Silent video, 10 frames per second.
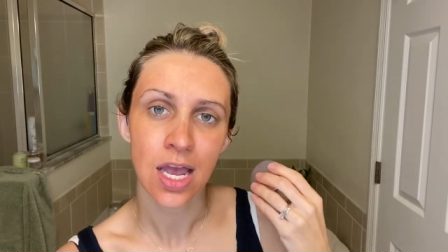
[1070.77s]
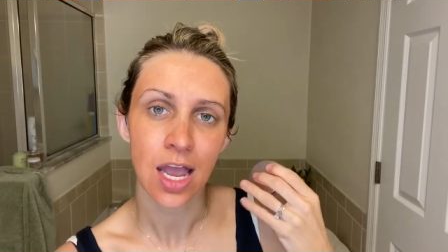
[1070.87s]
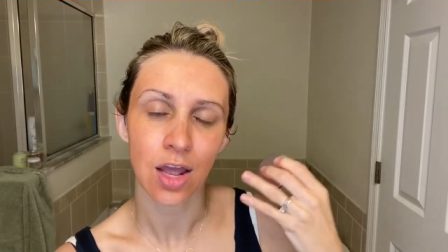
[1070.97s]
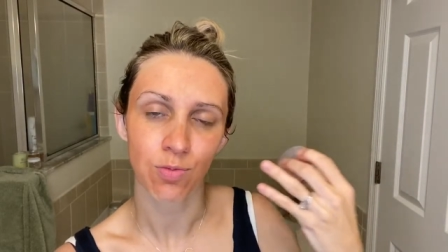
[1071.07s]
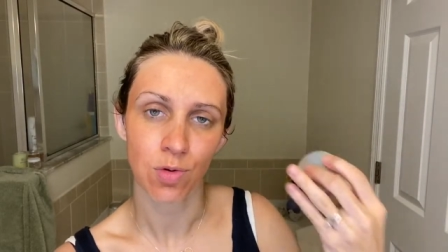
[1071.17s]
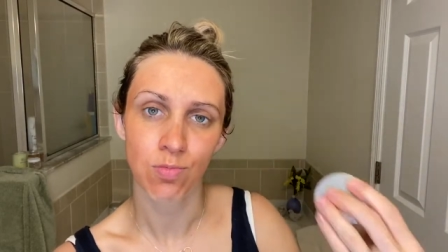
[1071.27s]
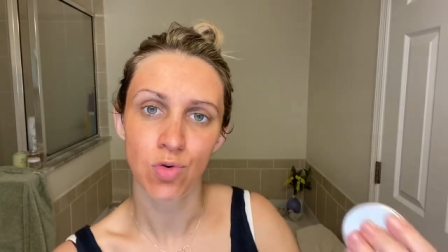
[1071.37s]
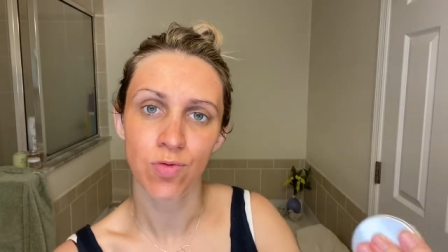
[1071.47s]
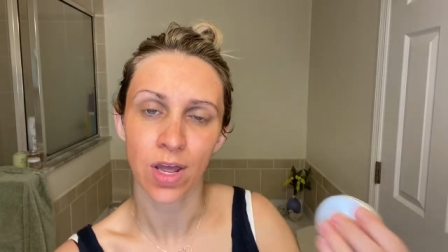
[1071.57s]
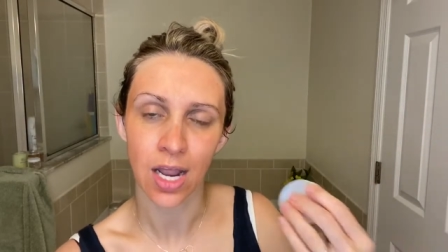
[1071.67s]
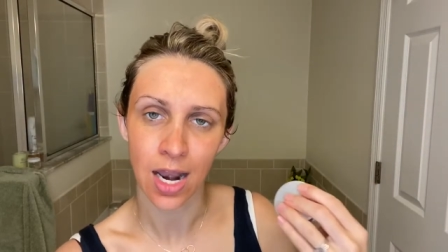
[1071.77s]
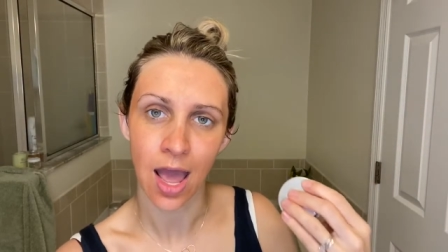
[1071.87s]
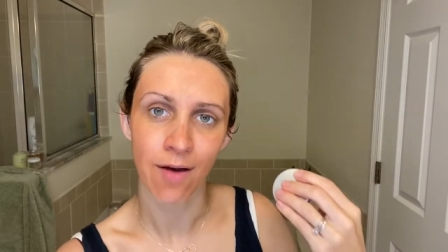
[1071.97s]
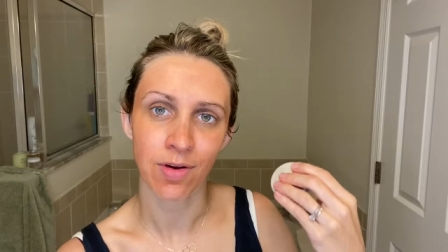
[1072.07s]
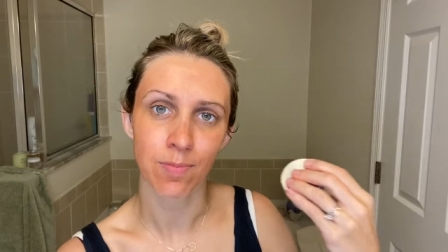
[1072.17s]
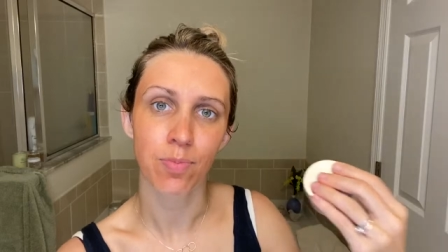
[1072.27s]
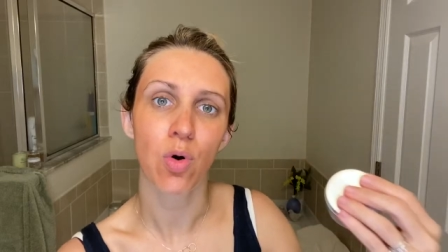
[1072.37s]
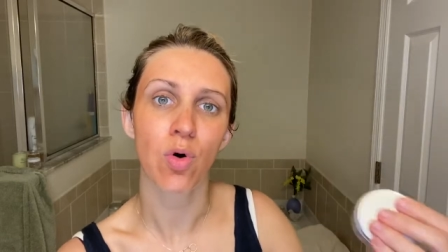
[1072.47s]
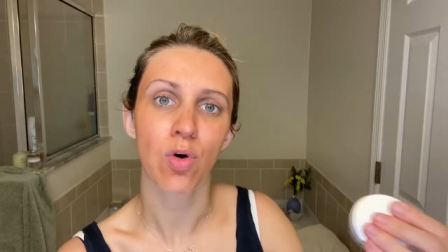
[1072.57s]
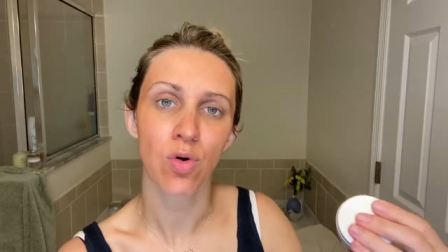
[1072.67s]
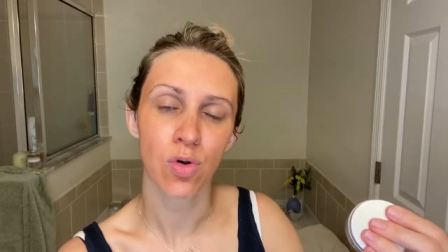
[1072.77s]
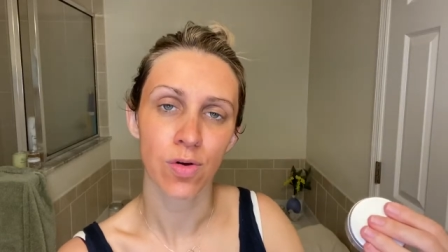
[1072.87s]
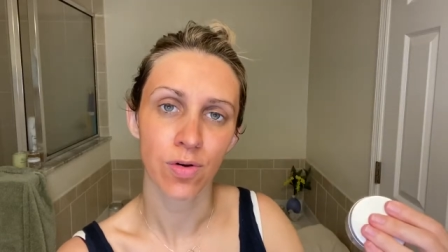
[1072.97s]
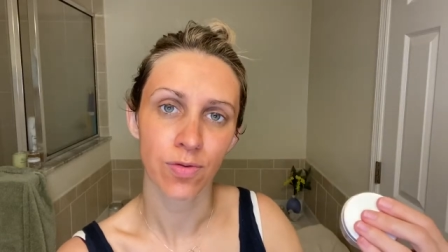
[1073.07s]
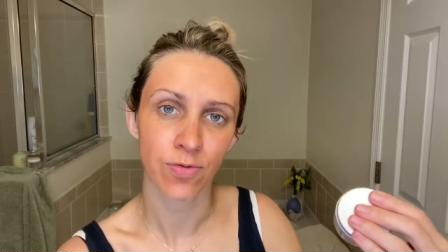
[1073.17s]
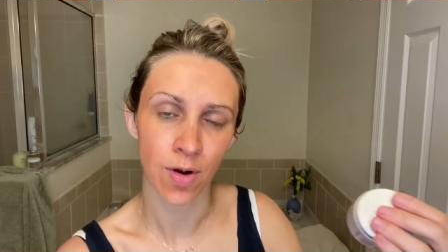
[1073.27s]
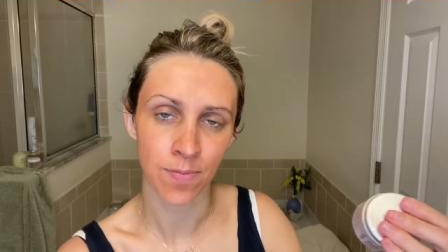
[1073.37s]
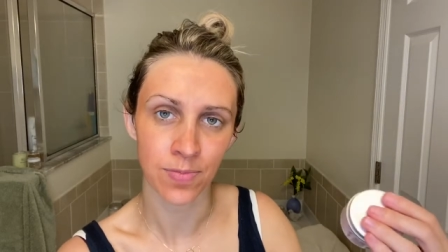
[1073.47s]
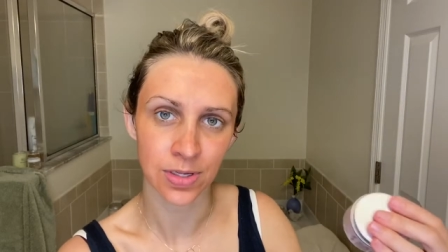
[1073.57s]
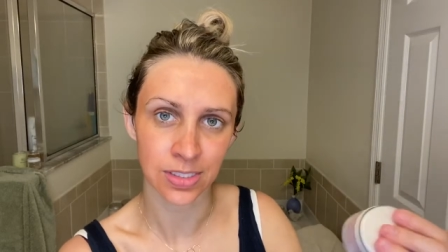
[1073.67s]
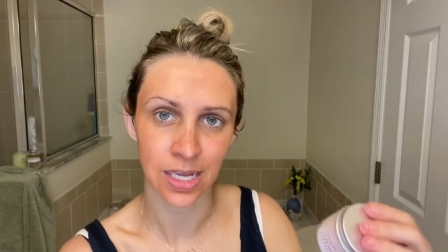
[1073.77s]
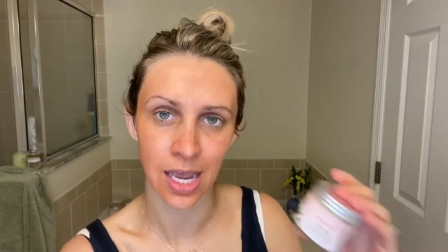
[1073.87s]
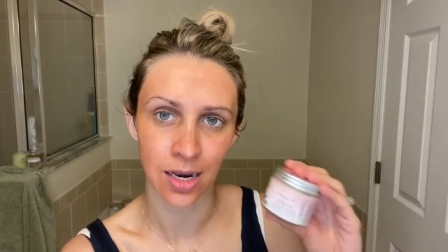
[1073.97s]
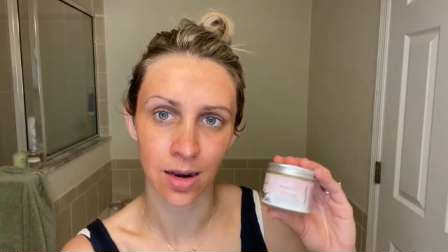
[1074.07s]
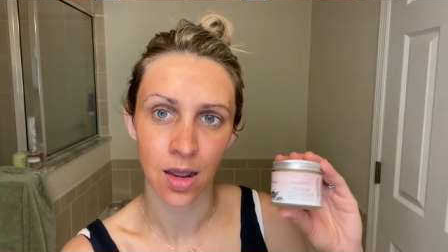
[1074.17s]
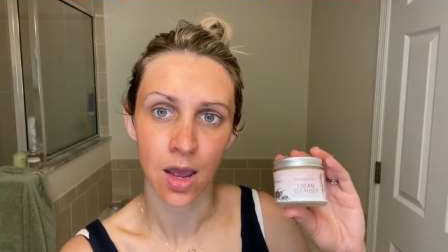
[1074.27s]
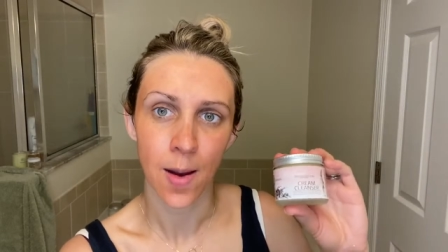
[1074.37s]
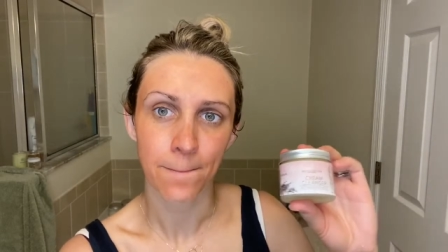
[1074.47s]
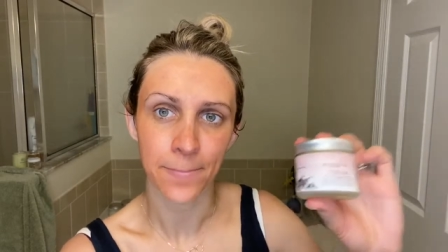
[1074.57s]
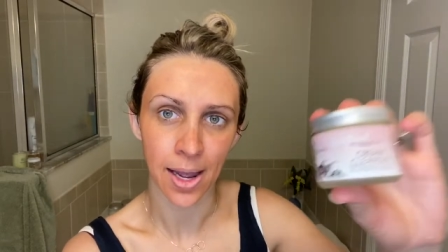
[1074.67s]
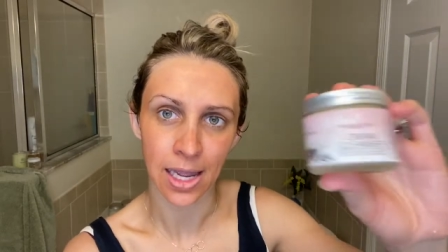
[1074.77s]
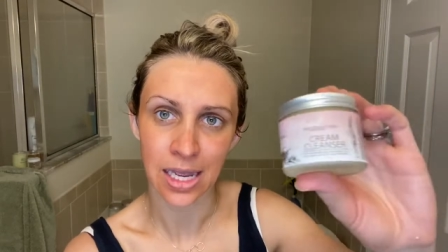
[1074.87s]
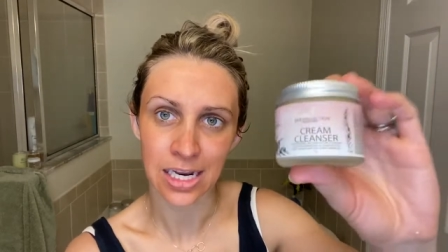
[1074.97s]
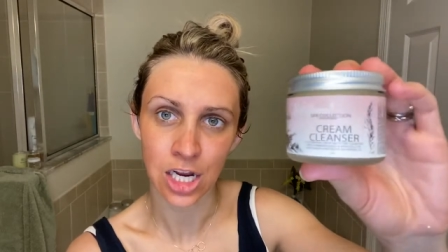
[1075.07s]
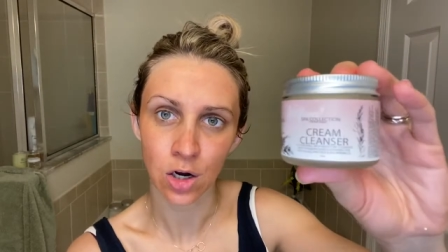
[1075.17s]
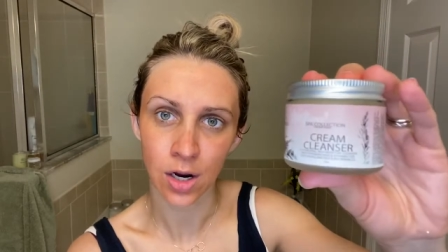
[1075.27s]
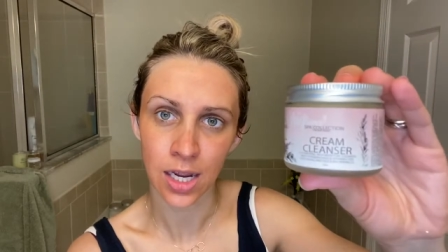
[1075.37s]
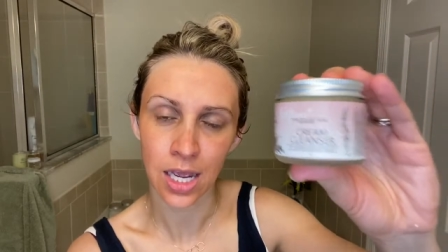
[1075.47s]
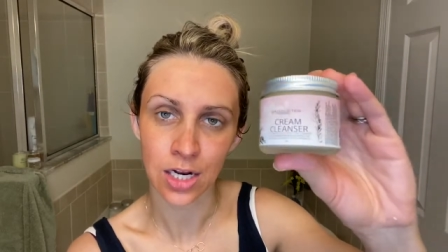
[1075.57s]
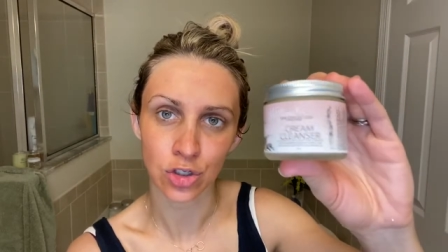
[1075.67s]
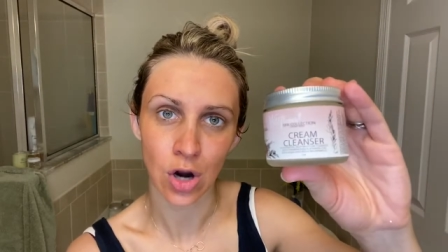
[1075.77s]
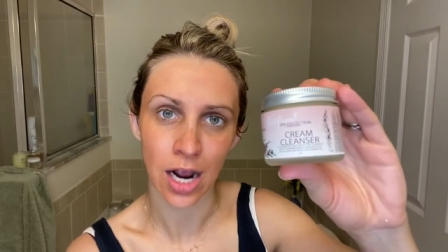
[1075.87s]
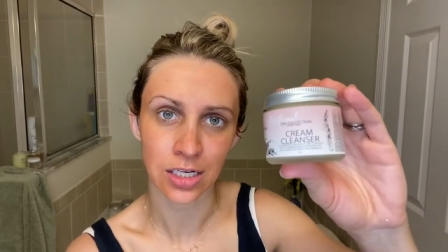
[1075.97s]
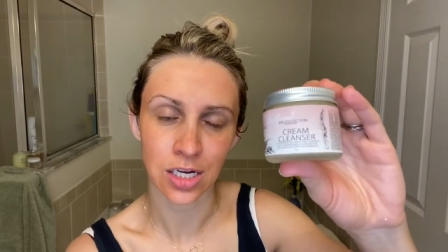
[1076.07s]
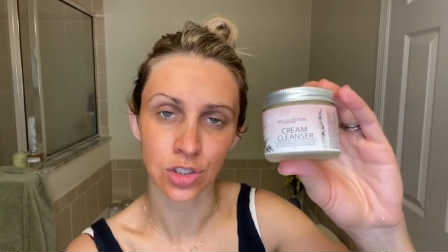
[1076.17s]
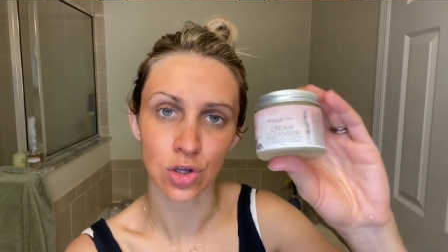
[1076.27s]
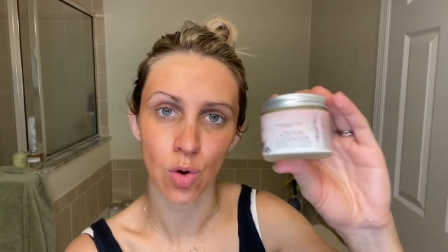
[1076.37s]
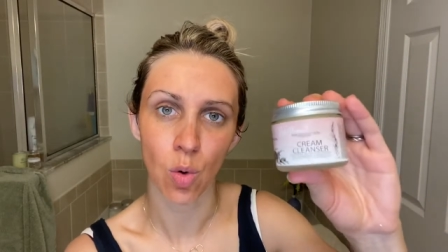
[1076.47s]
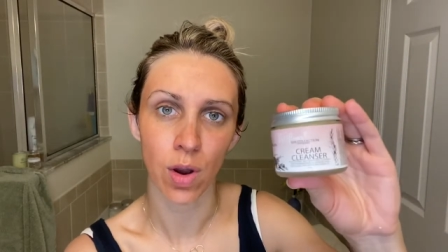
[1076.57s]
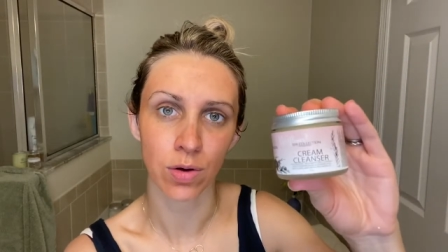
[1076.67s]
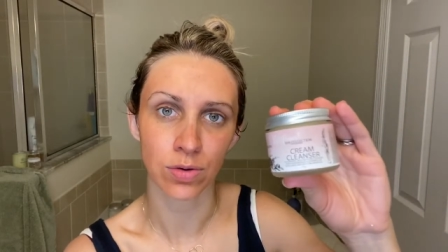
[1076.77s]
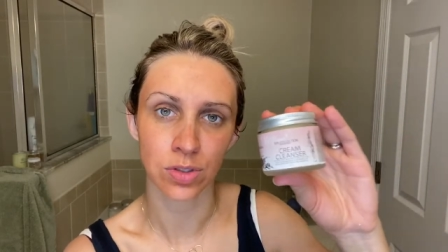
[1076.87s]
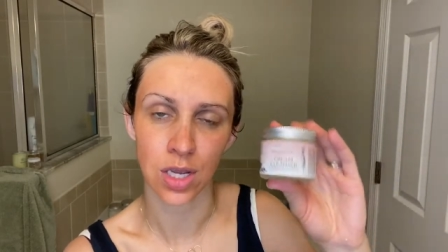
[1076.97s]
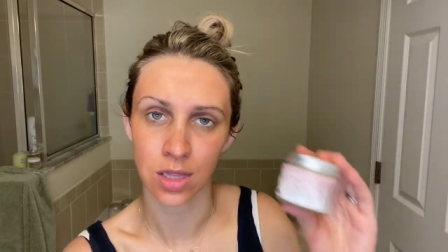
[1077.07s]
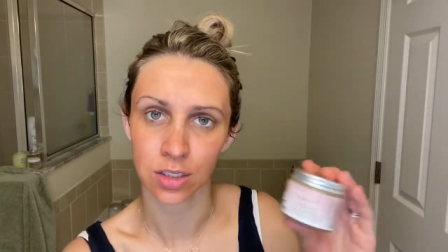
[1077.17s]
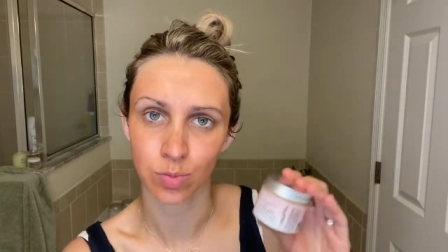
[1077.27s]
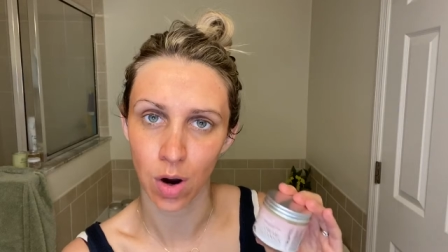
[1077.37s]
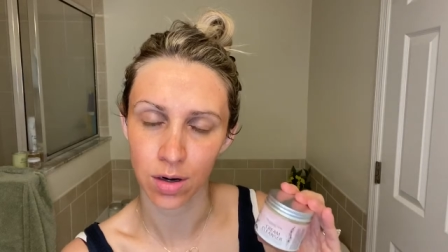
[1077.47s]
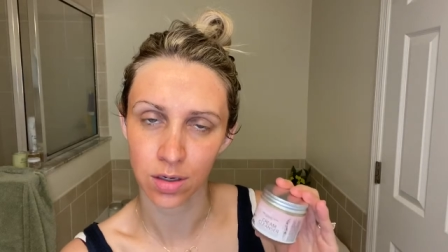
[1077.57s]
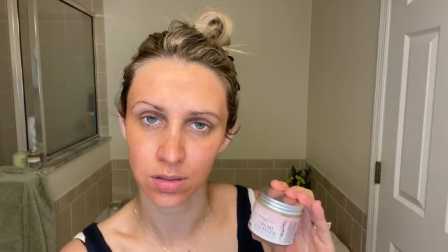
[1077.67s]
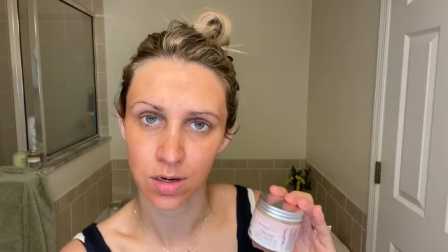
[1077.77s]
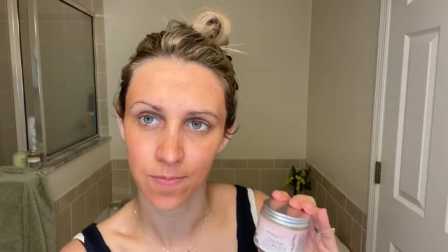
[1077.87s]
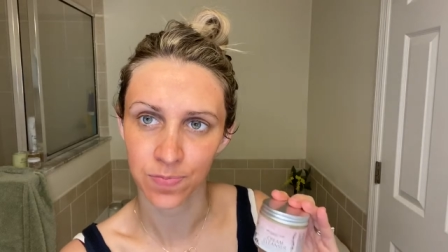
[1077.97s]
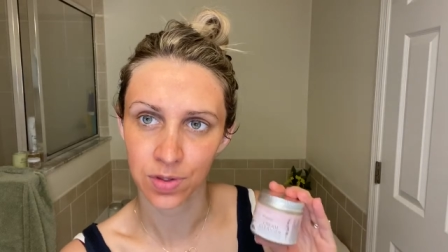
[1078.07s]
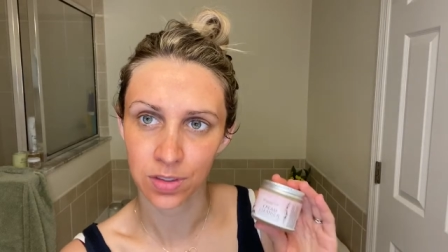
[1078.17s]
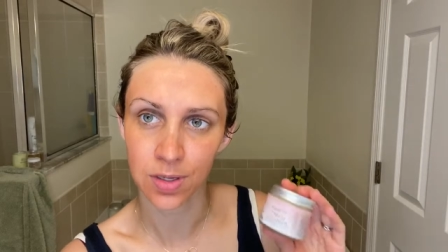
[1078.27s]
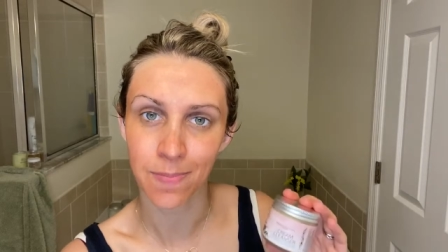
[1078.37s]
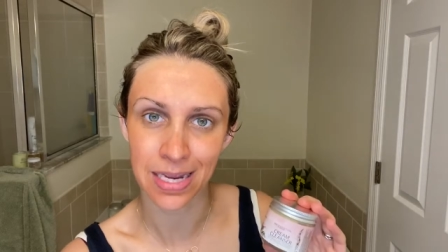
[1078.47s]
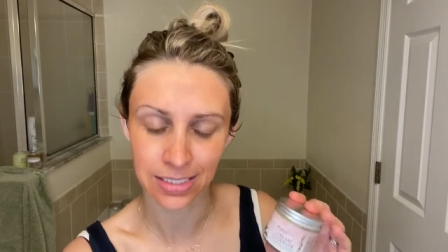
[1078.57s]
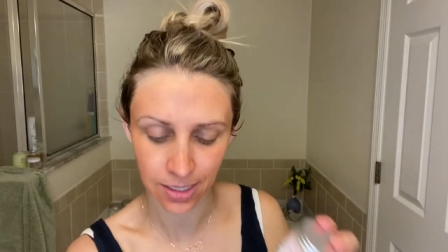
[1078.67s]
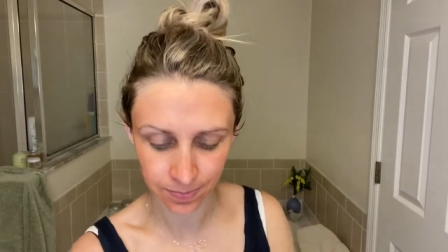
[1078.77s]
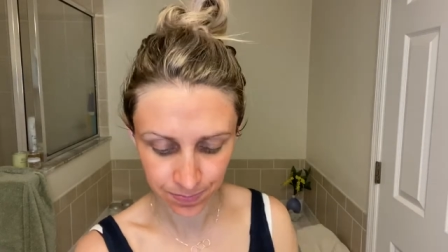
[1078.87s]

and remove it and have it pull from the skin by adhering and attracting to the oils in this product. It's amazing.